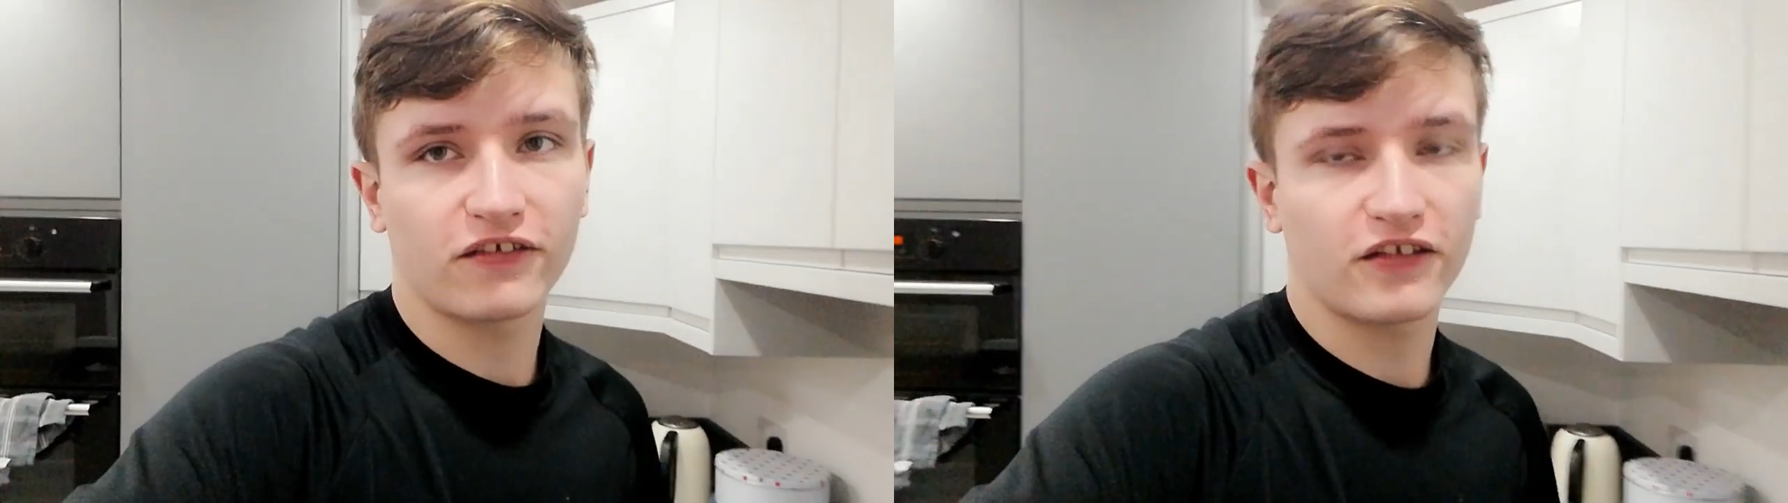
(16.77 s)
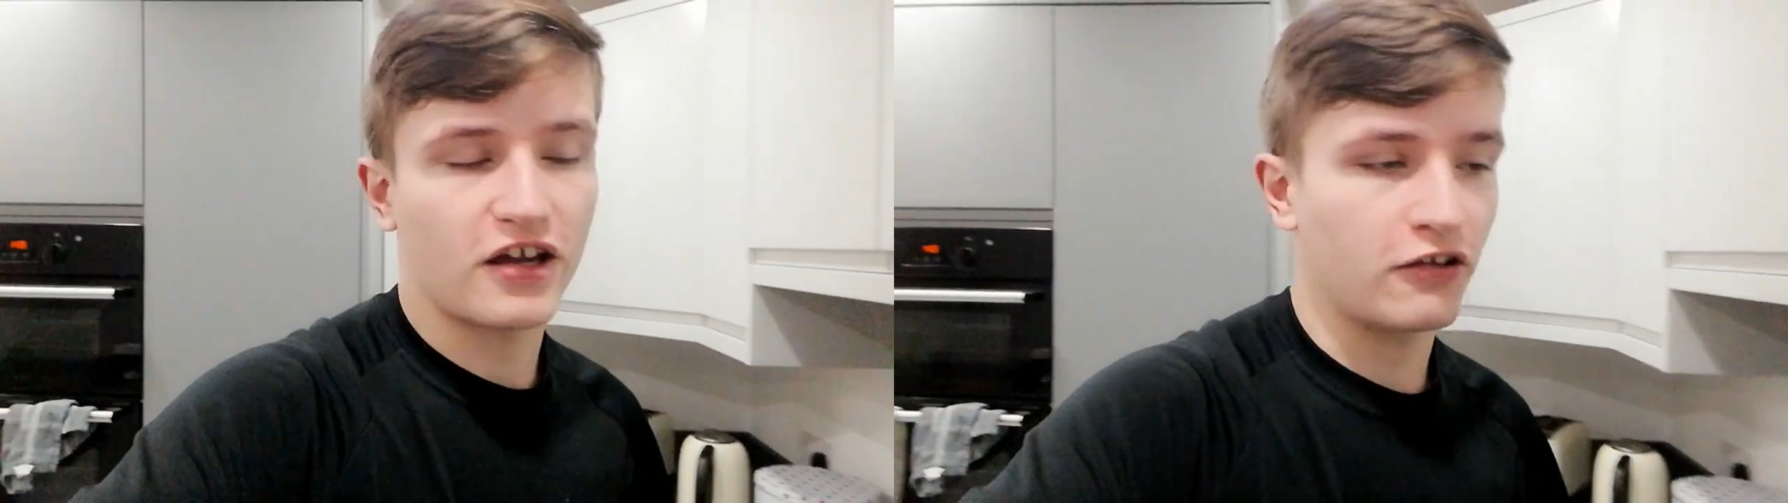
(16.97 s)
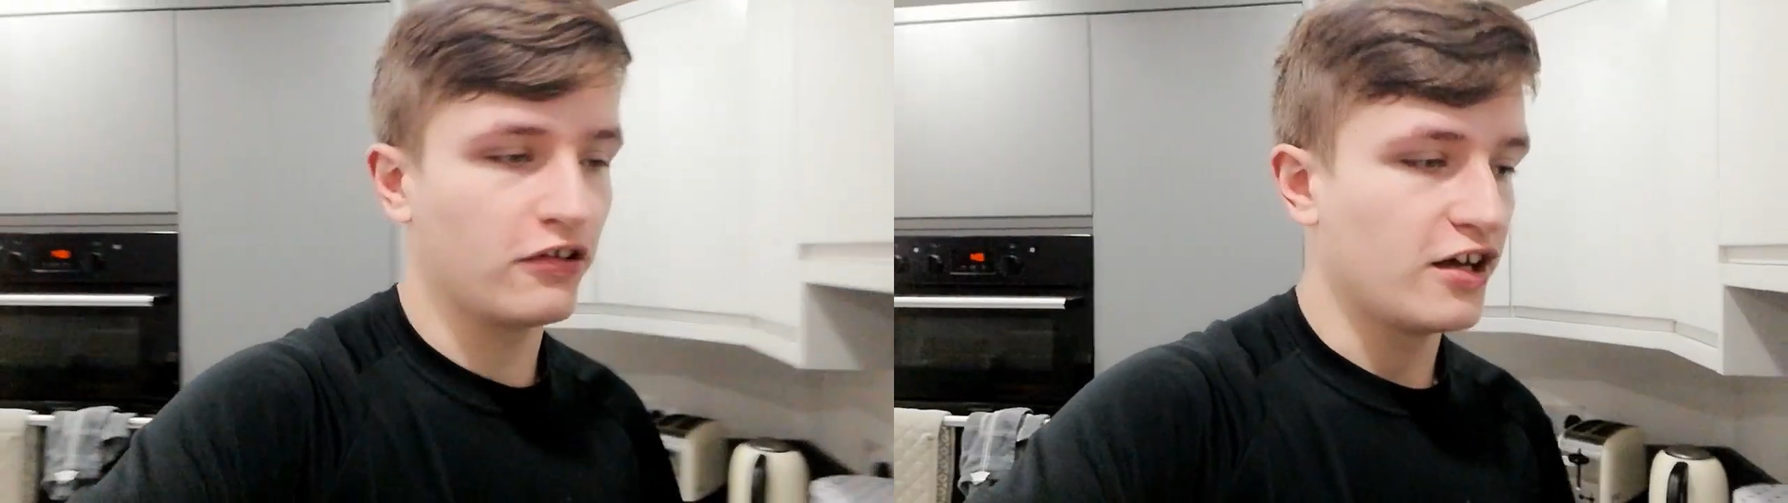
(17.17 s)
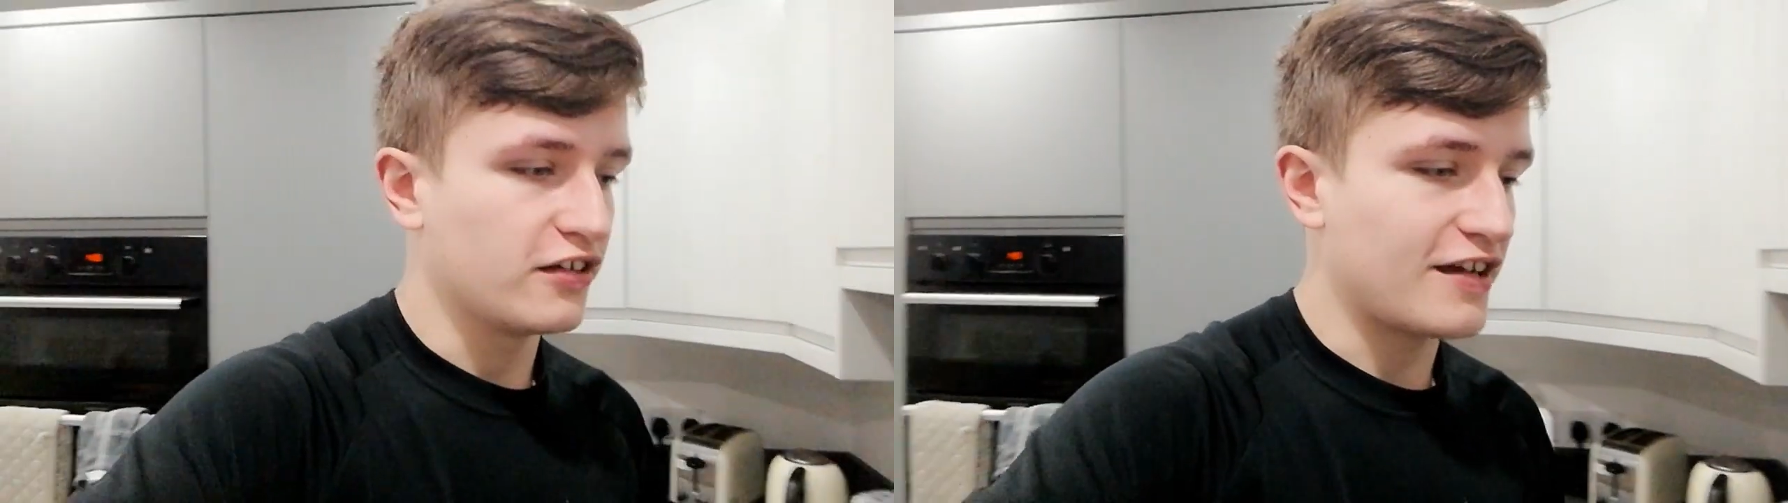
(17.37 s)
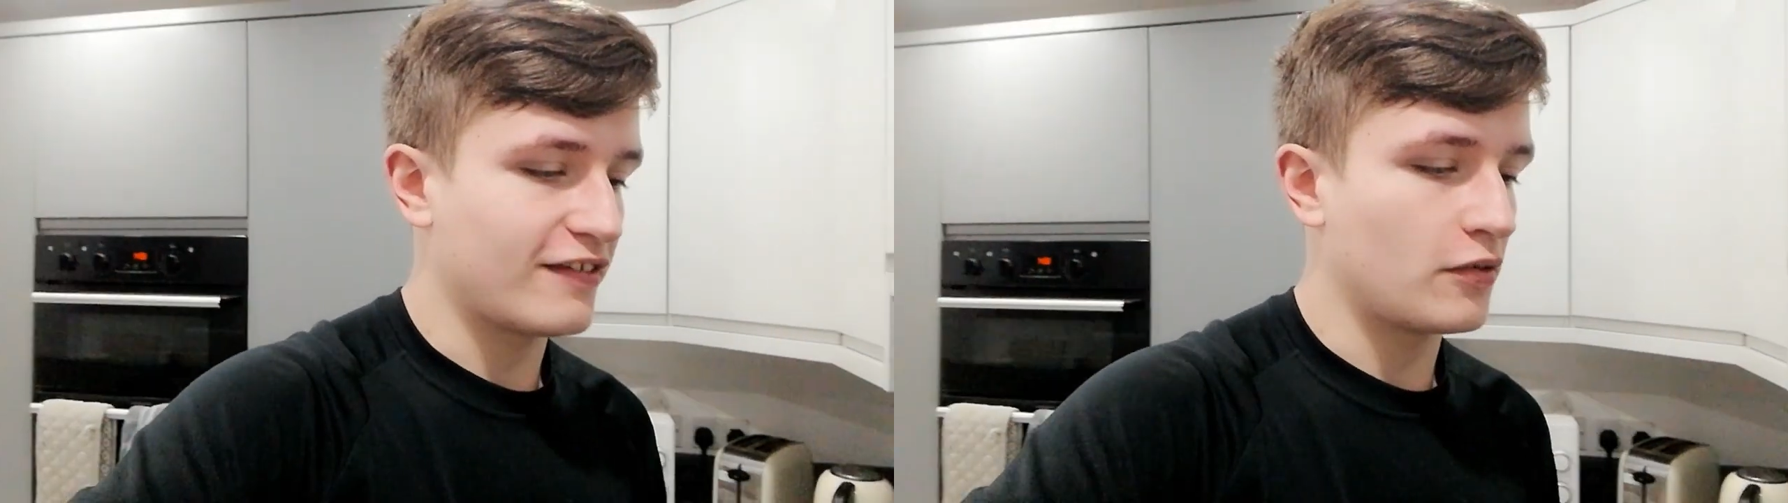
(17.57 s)
so
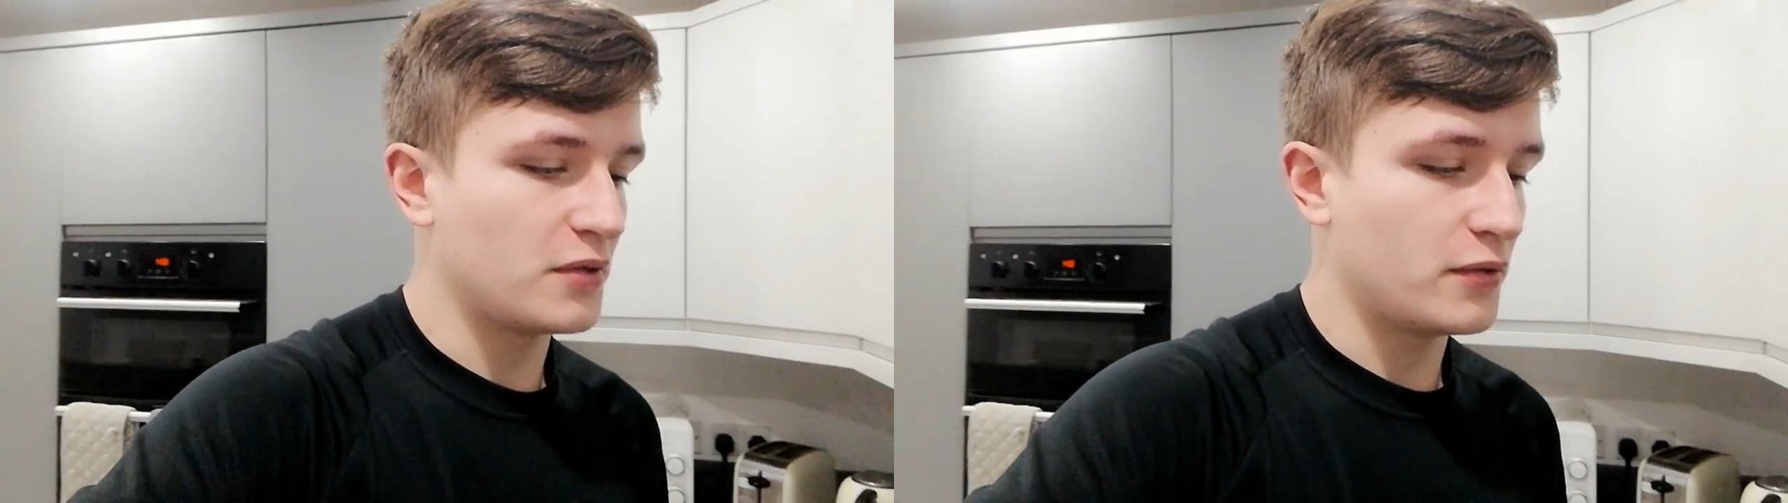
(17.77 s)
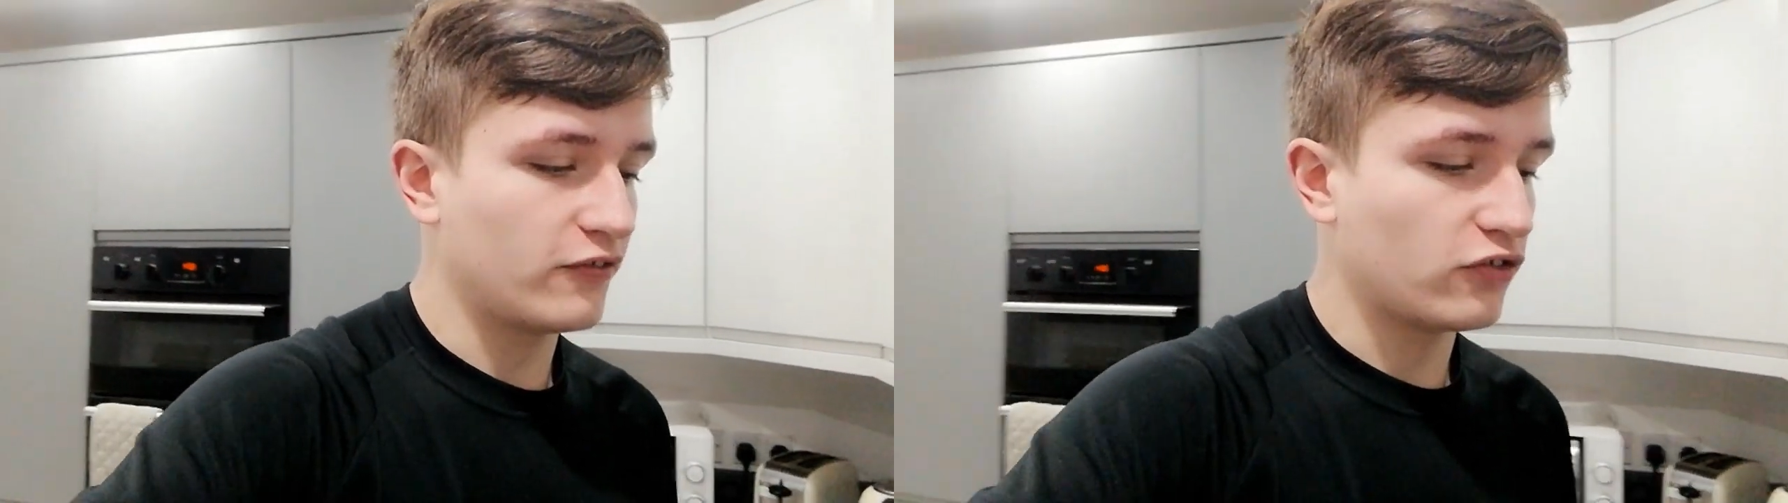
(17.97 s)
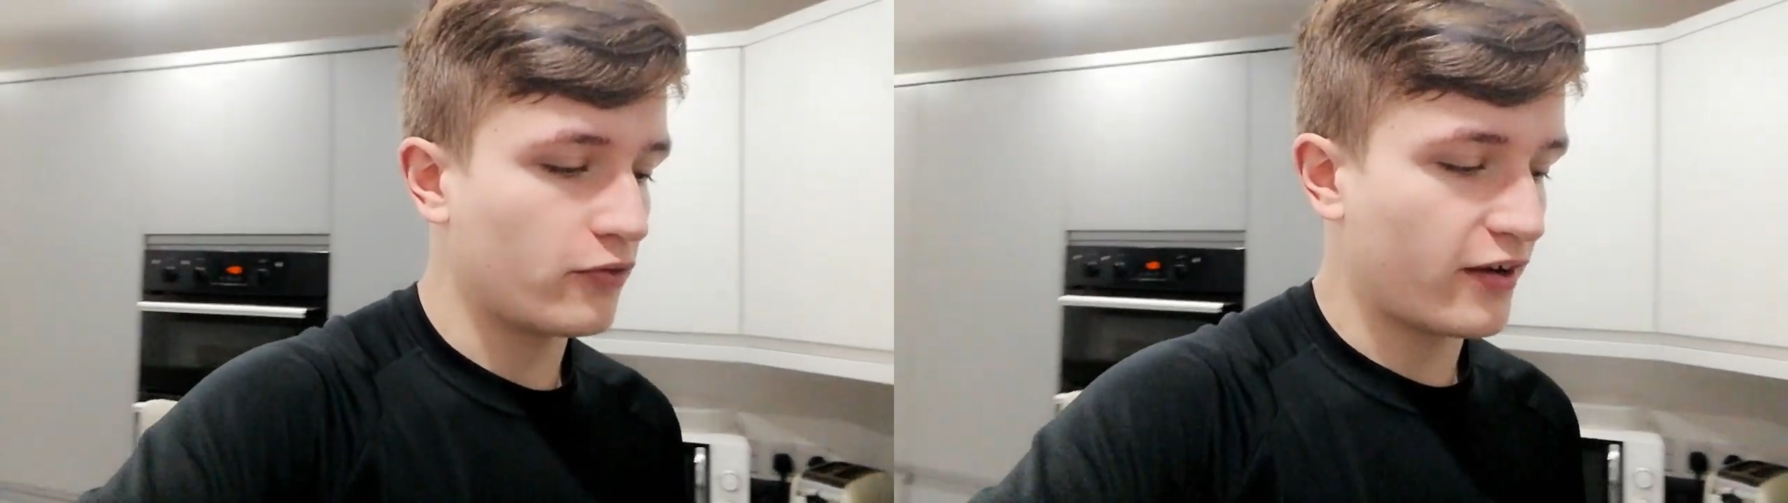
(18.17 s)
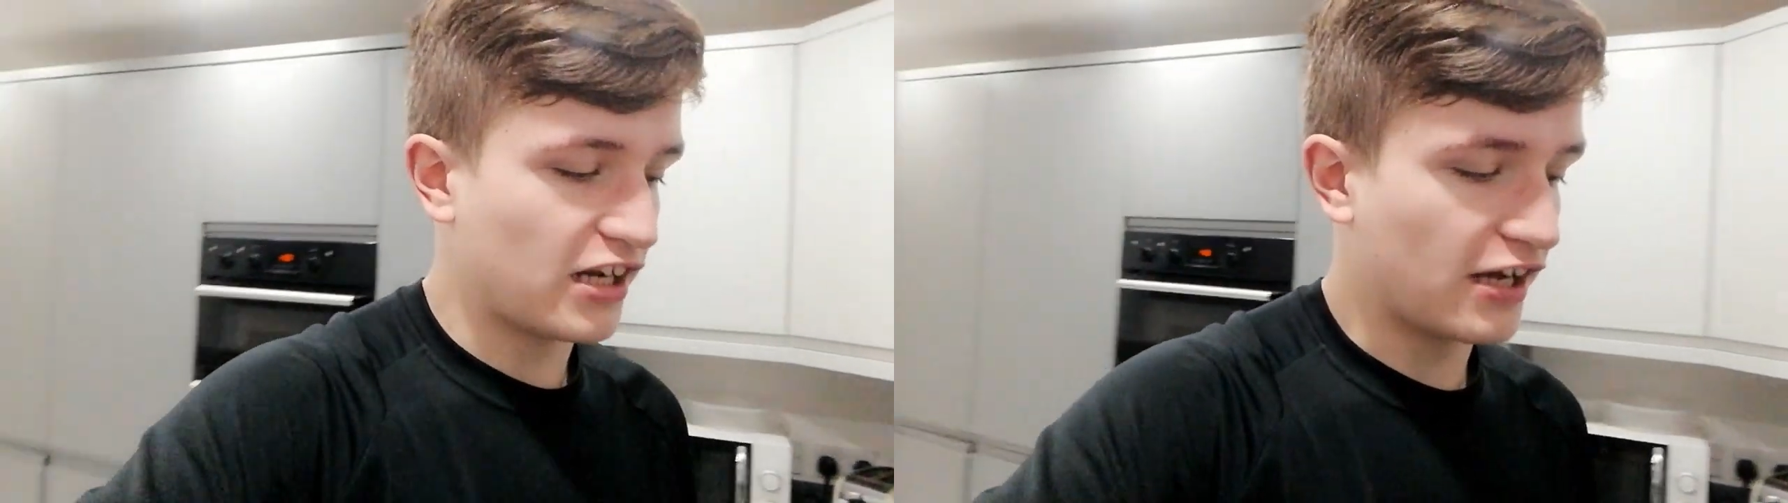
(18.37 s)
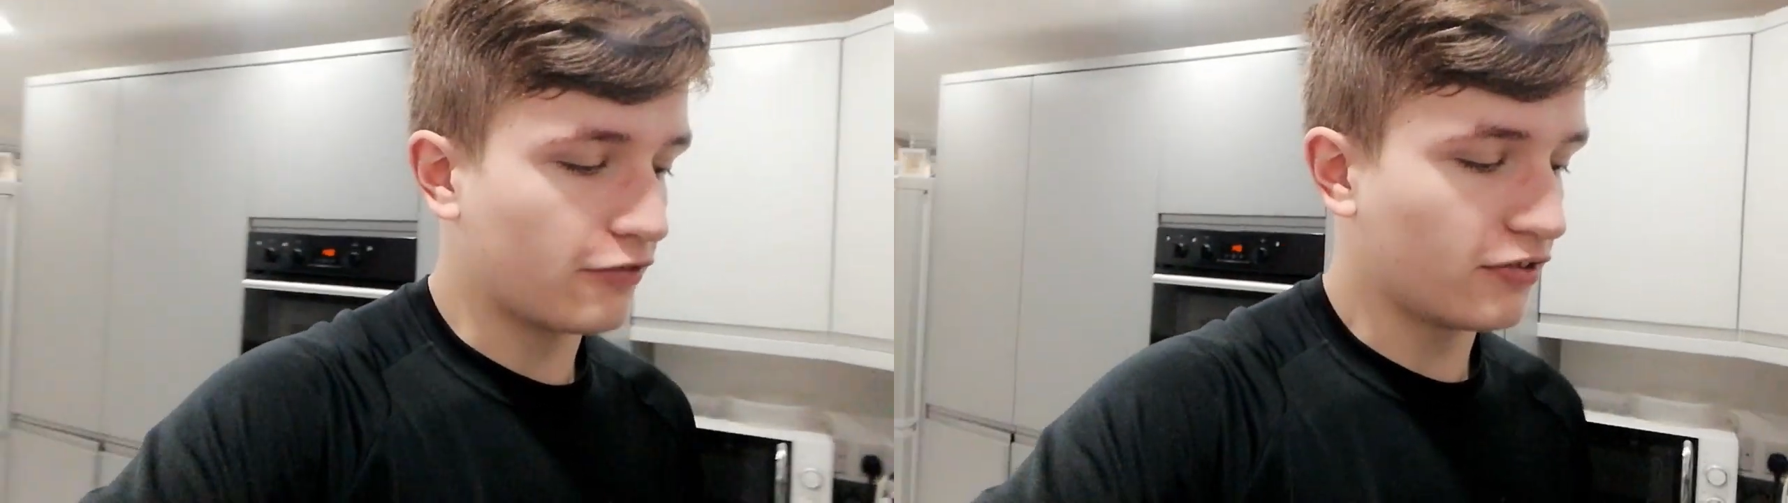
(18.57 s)
that's what I'm in the middle of doing right
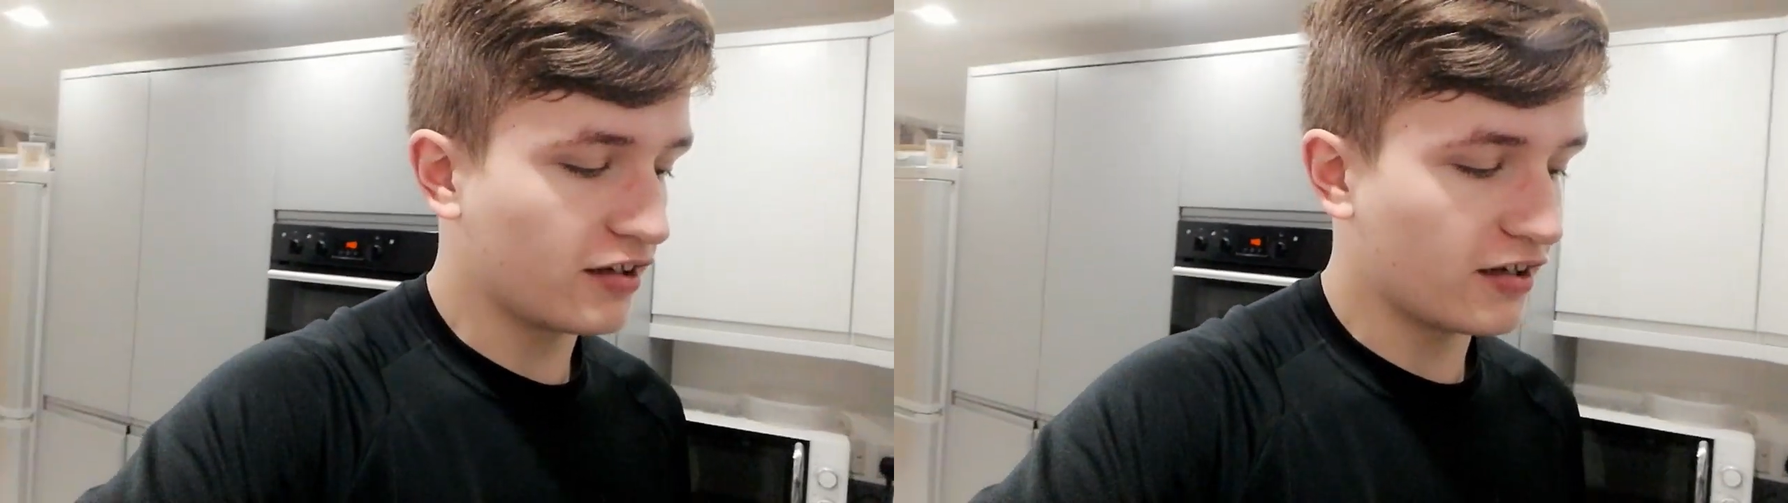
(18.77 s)
now.